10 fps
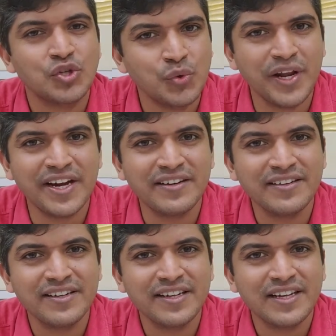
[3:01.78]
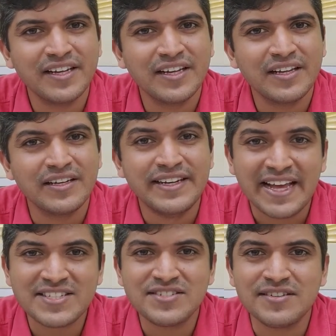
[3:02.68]
"To date,
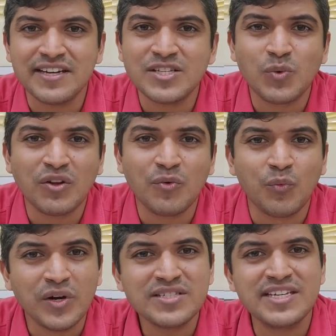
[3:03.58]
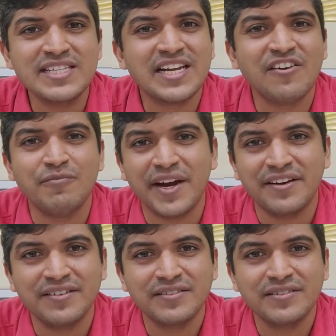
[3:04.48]
Dexter is one of the worst deals that I've made,
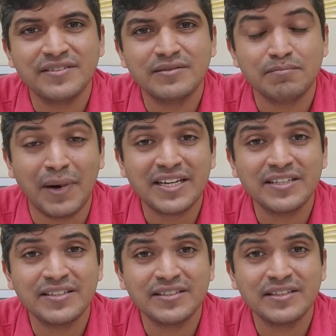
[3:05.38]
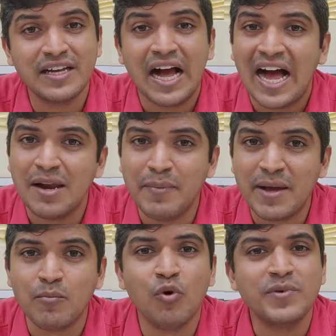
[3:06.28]
but I'll
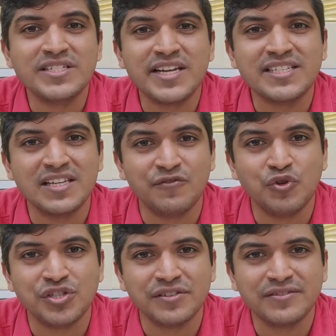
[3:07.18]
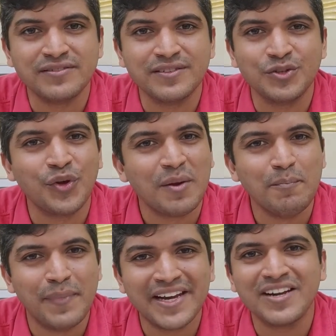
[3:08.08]
make more mistakes in the future. You can
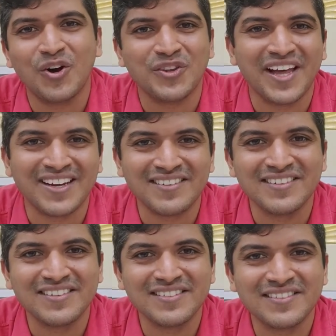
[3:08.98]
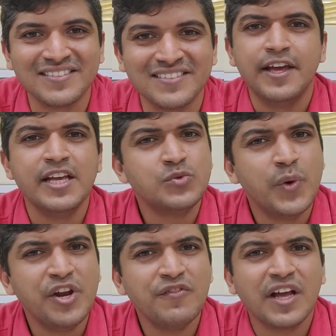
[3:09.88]
bet on that." He's
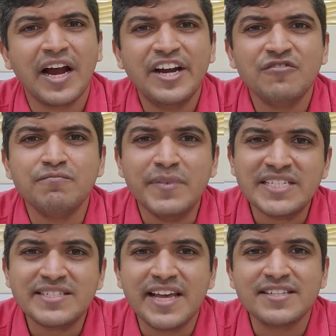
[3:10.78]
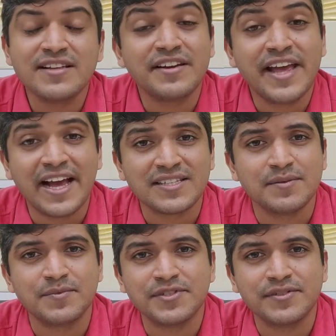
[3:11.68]
wary of the kind of mistakes that he
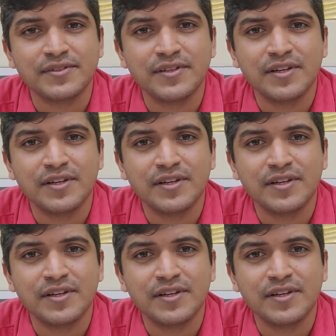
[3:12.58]
accepts.